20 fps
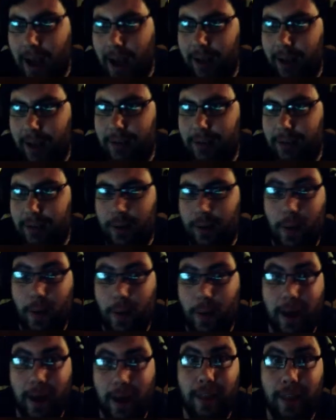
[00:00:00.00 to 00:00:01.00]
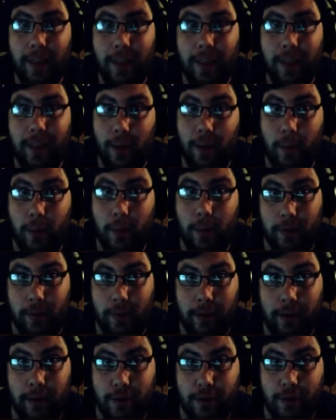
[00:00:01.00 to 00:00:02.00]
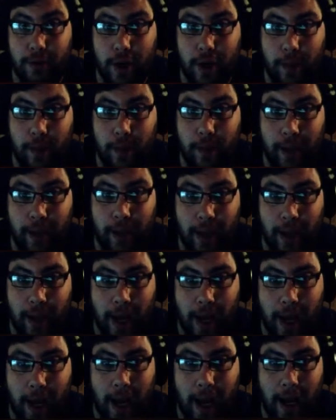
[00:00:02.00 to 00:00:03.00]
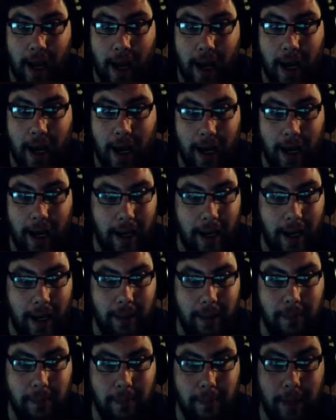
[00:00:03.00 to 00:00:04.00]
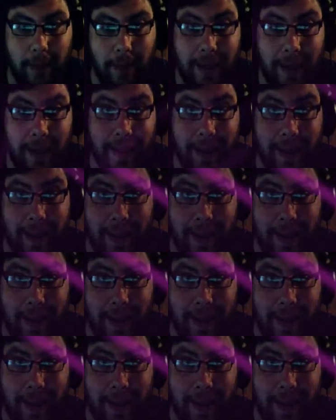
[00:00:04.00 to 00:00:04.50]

So thank you once again for joining me. Bye.